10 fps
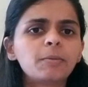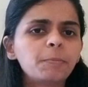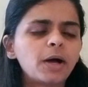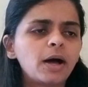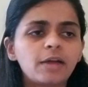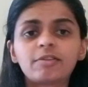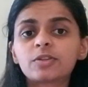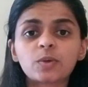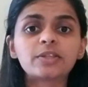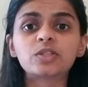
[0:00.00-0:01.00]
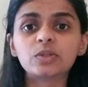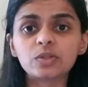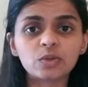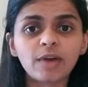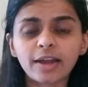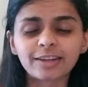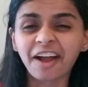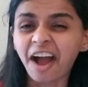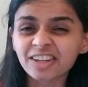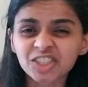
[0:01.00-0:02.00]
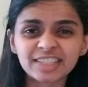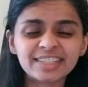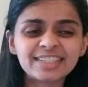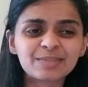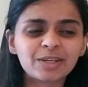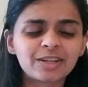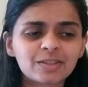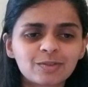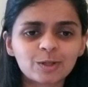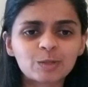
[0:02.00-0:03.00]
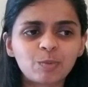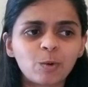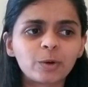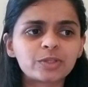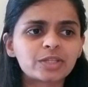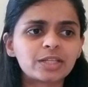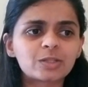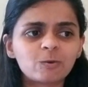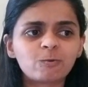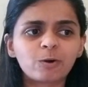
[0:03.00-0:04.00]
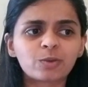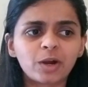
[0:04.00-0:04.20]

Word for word: Uh, I've also had students who had concussions because of their sports and so forth,